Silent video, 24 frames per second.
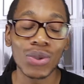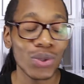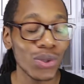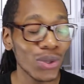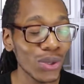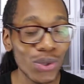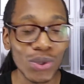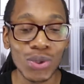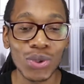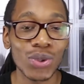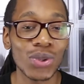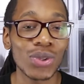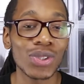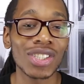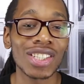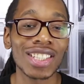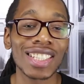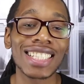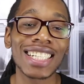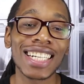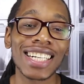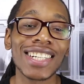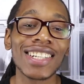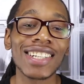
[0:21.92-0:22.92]
Woo!
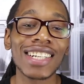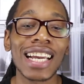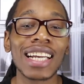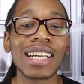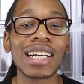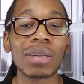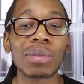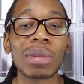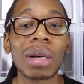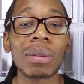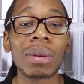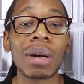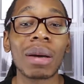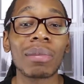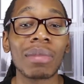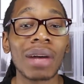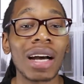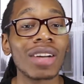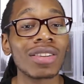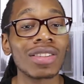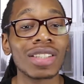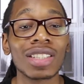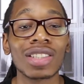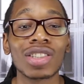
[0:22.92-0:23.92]
Just hearing that come out of my
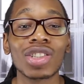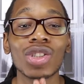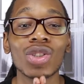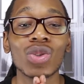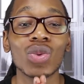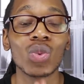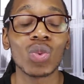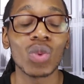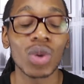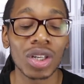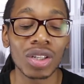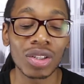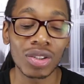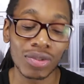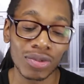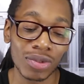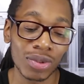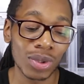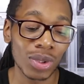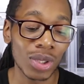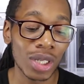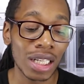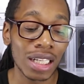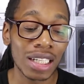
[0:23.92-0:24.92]
mouth is just
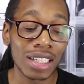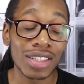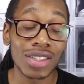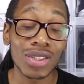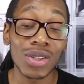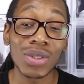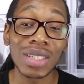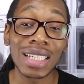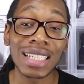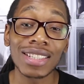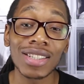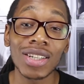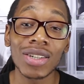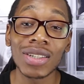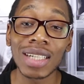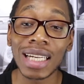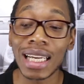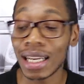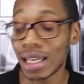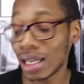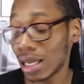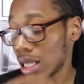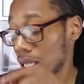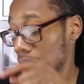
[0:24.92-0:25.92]
wonderful. So let's go
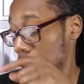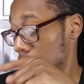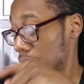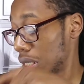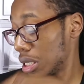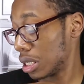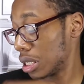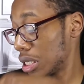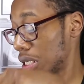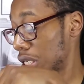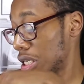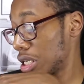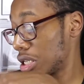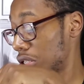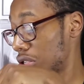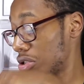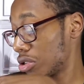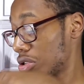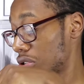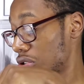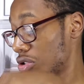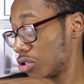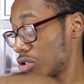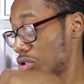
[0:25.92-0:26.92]
ahead and get
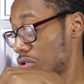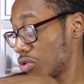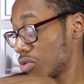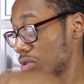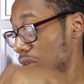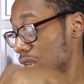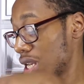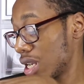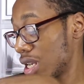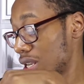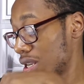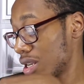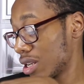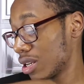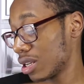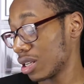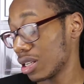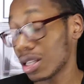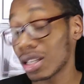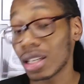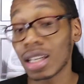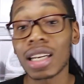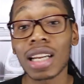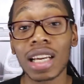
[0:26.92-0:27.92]
into the shoe right there,
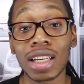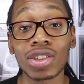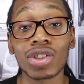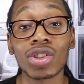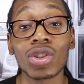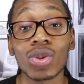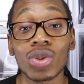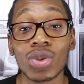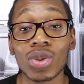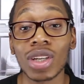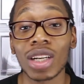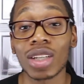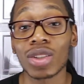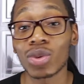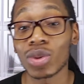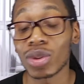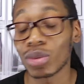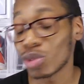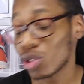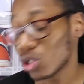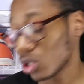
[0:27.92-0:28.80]
and I'll show you guys what I'm